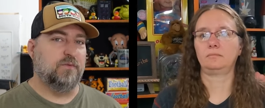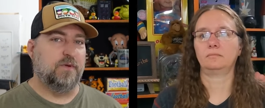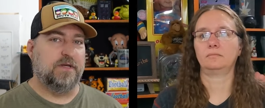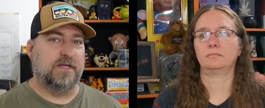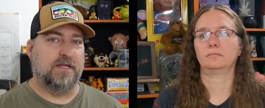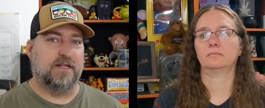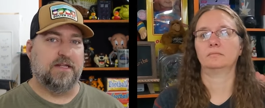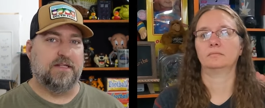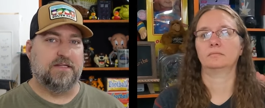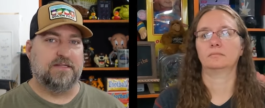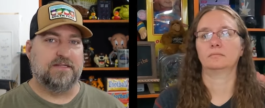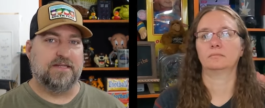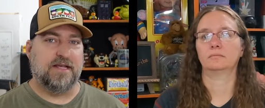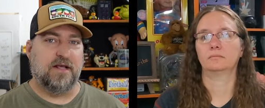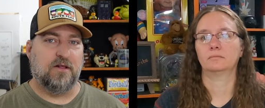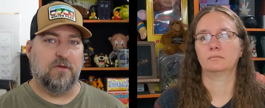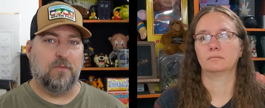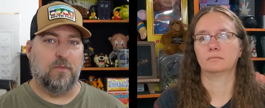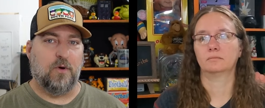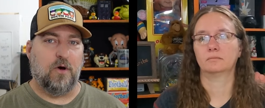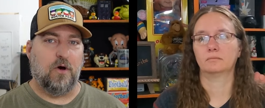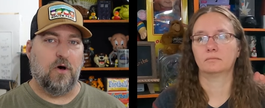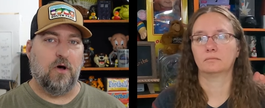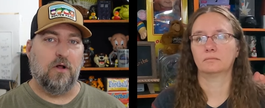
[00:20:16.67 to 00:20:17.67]
Speaker 1: we could sell
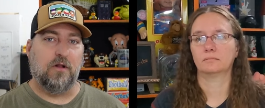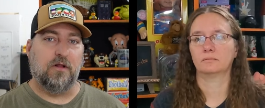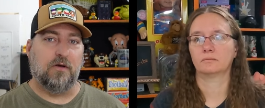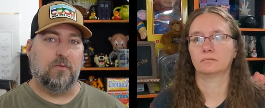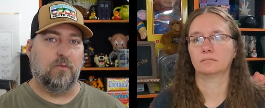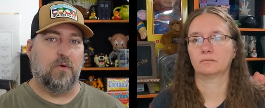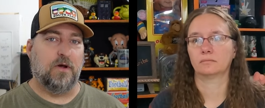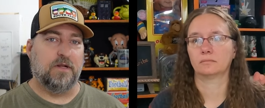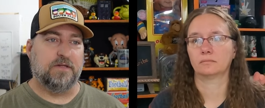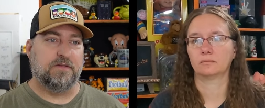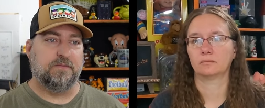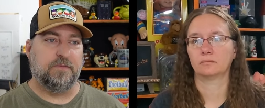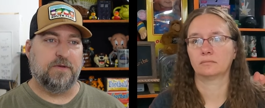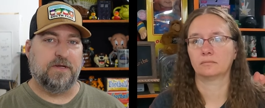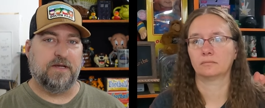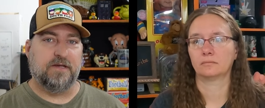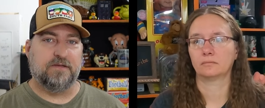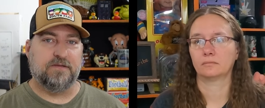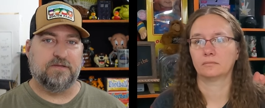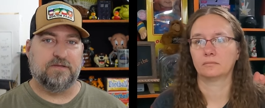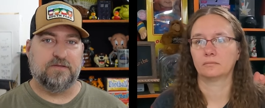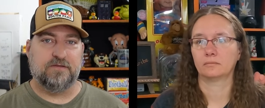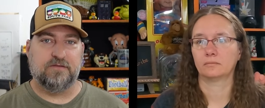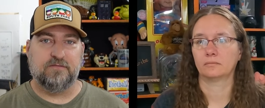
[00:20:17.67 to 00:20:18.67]
them all at once,
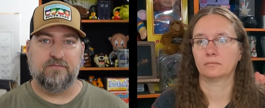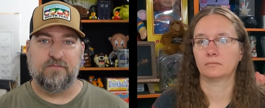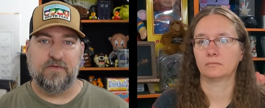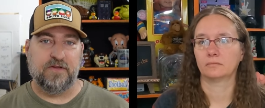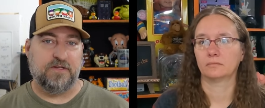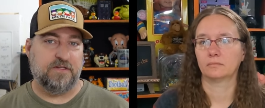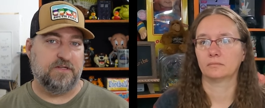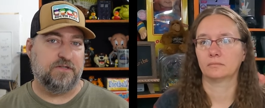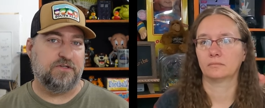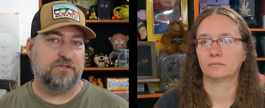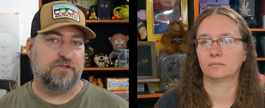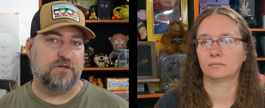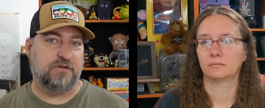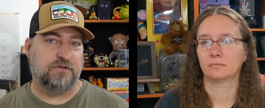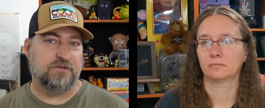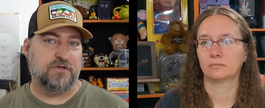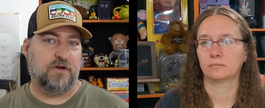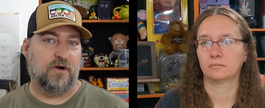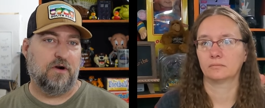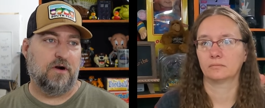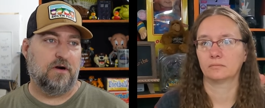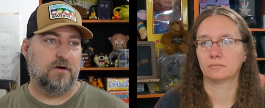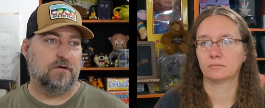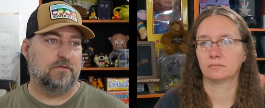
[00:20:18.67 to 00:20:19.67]
because vintage shirts
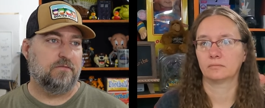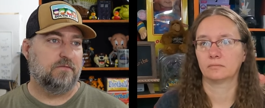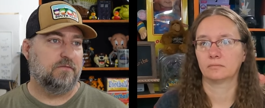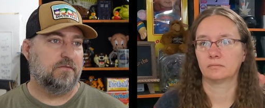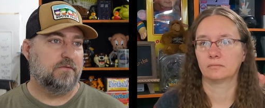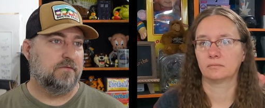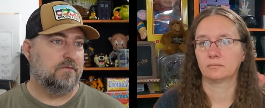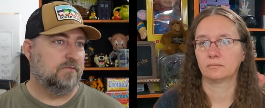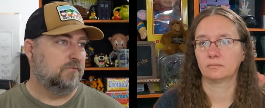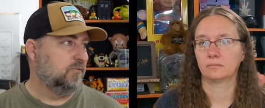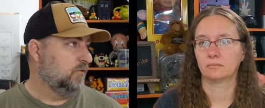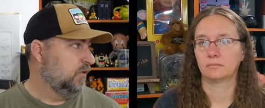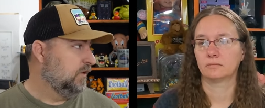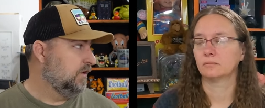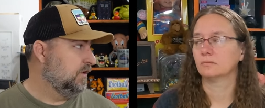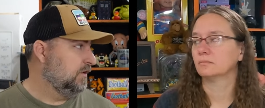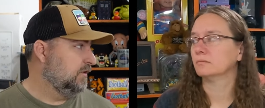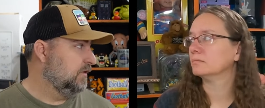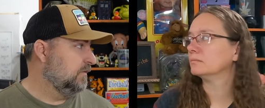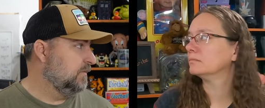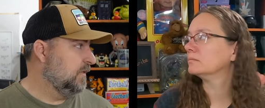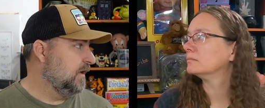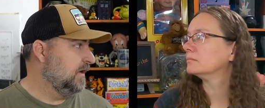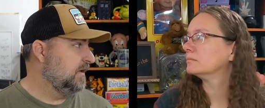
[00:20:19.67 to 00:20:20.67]
are really
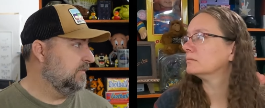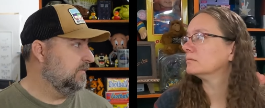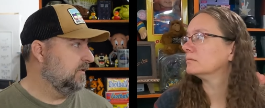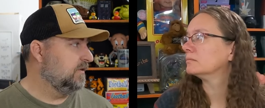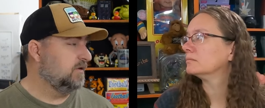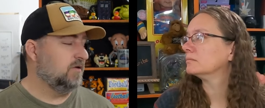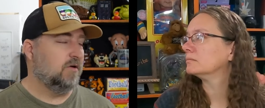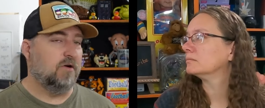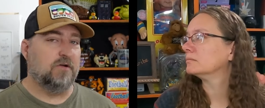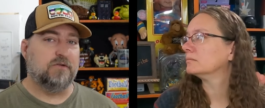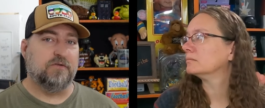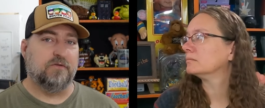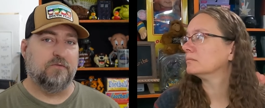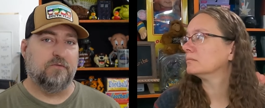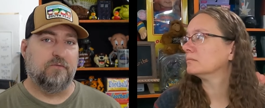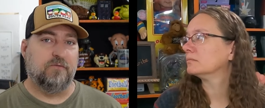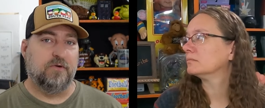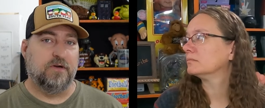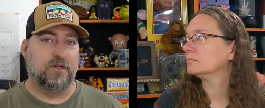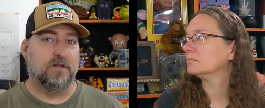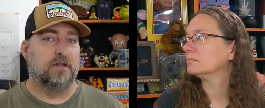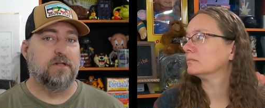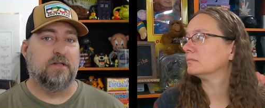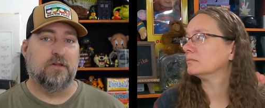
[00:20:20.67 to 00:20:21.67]
good money, but they're also
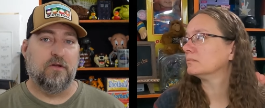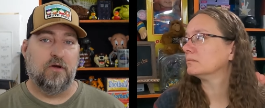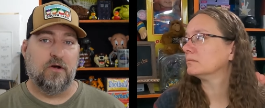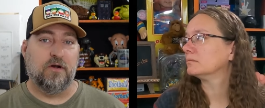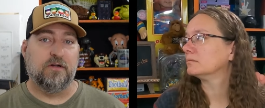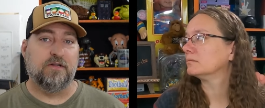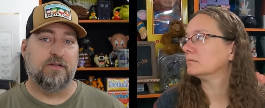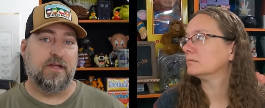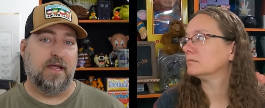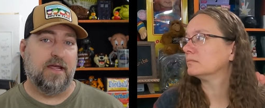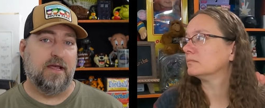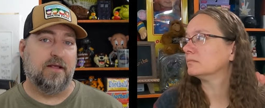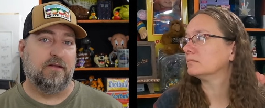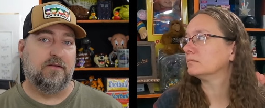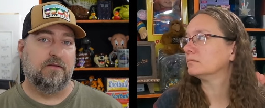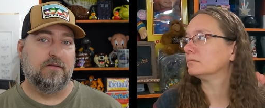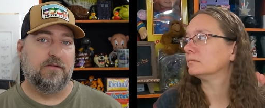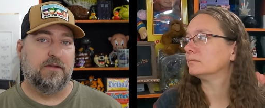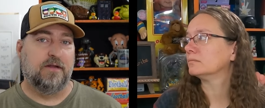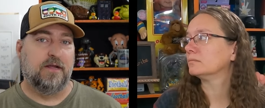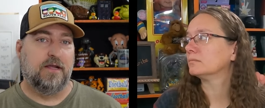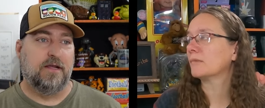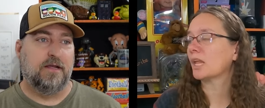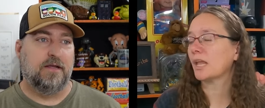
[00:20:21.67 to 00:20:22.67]
really long tail.
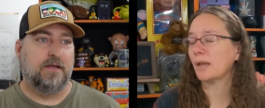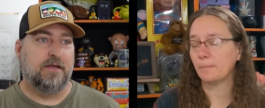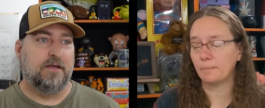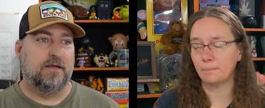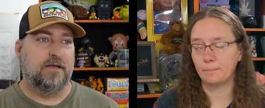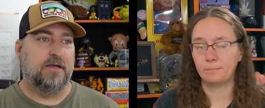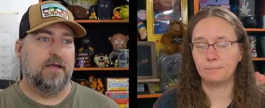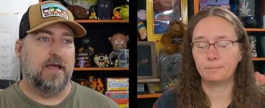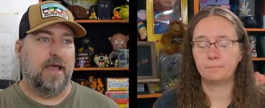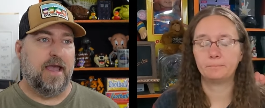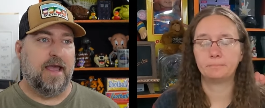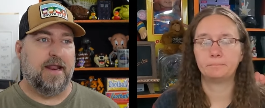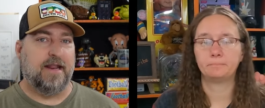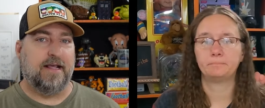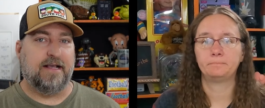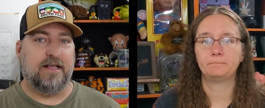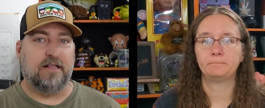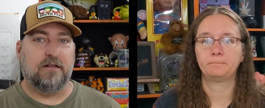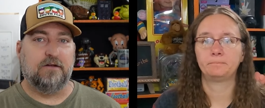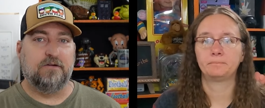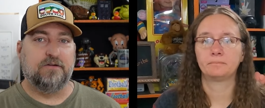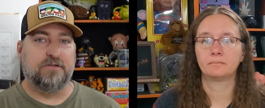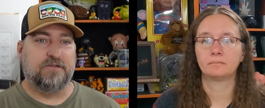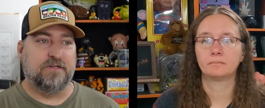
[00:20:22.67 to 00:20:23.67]
Speaker 2: Yep.
Speaker 1: And it
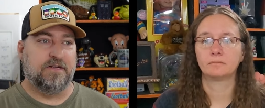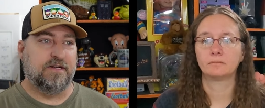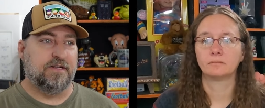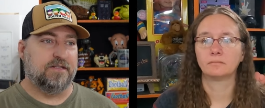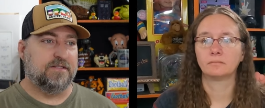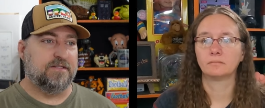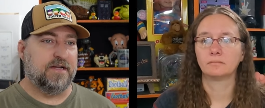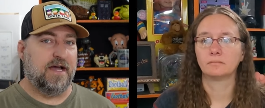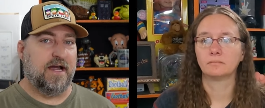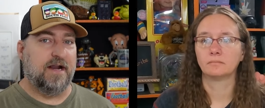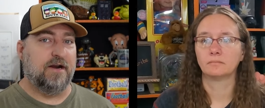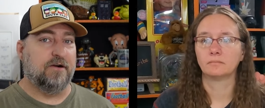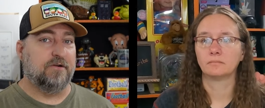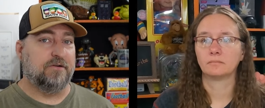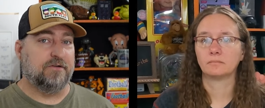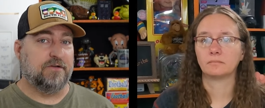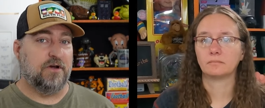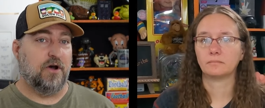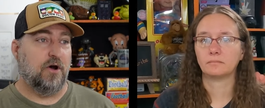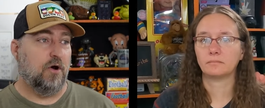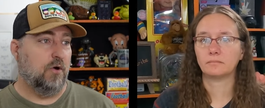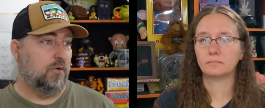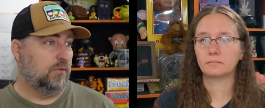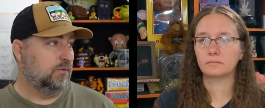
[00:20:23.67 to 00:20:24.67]
clears an entire
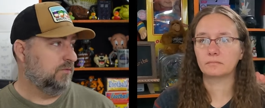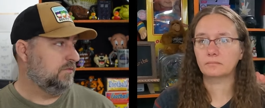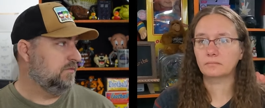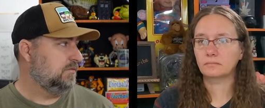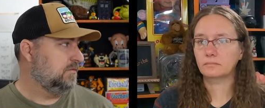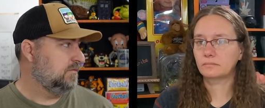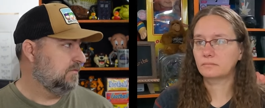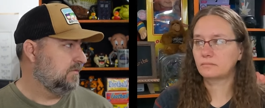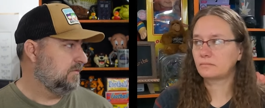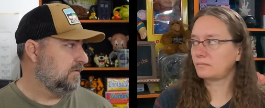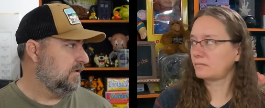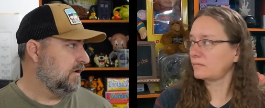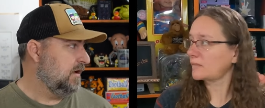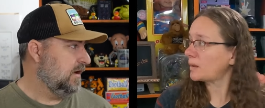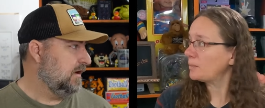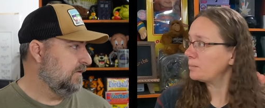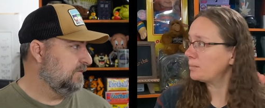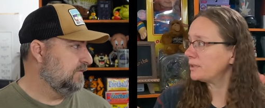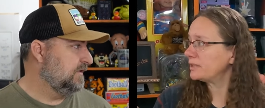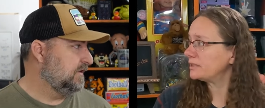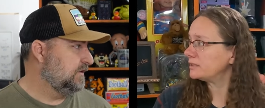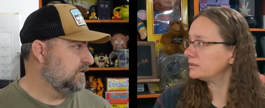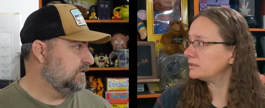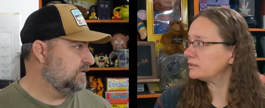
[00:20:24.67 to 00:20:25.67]
tote
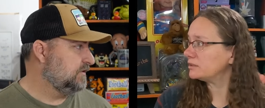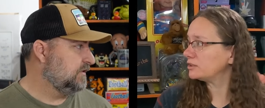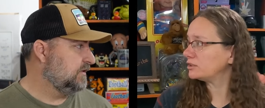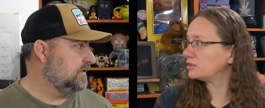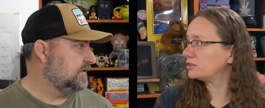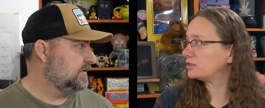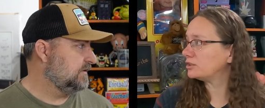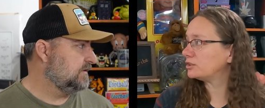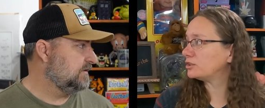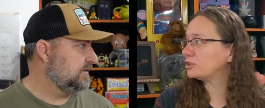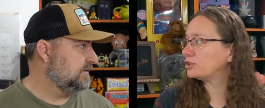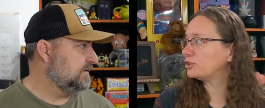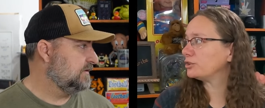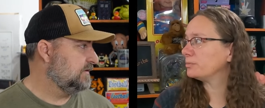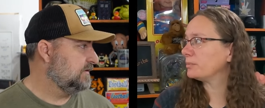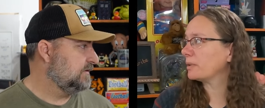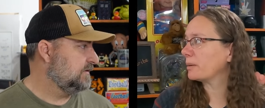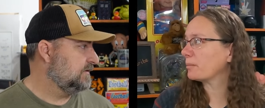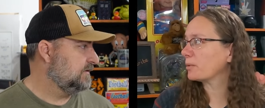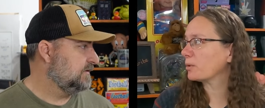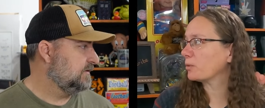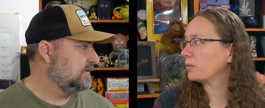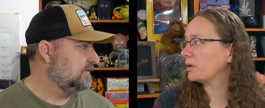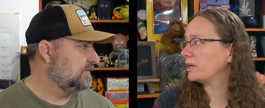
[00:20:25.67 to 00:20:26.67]
Speaker 2: of these shirts. Do you
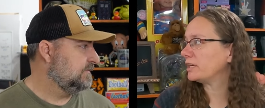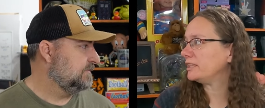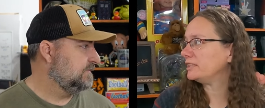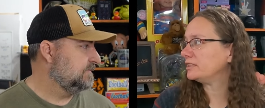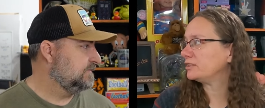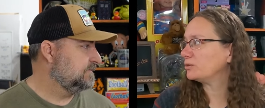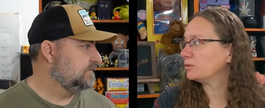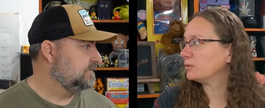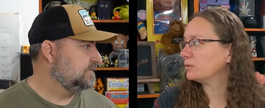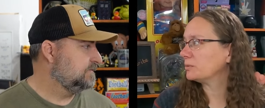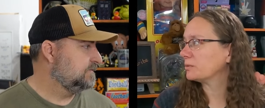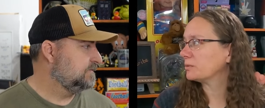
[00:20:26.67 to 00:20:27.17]
remember what he's doing